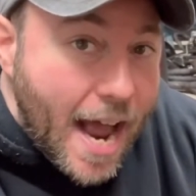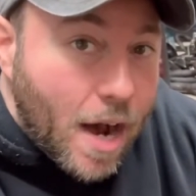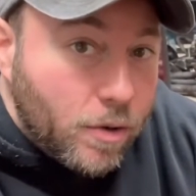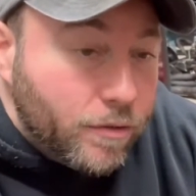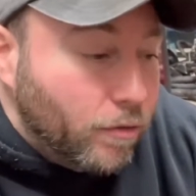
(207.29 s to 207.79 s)

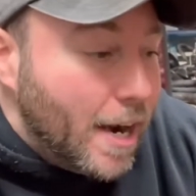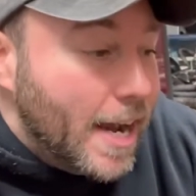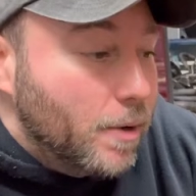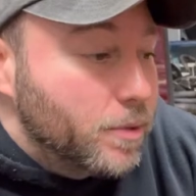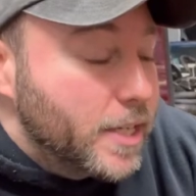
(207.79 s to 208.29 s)
out of
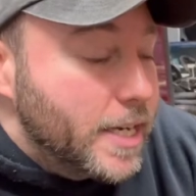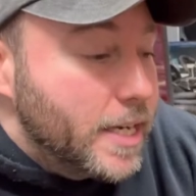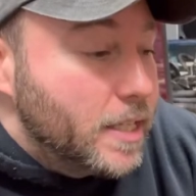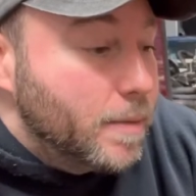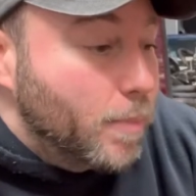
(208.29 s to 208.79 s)
round
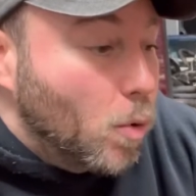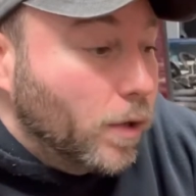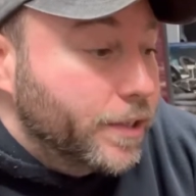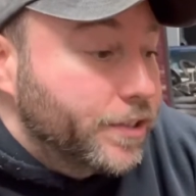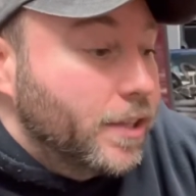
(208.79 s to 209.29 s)
in the
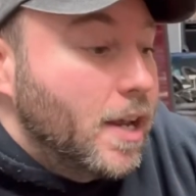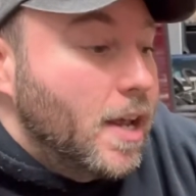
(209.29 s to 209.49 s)
bores.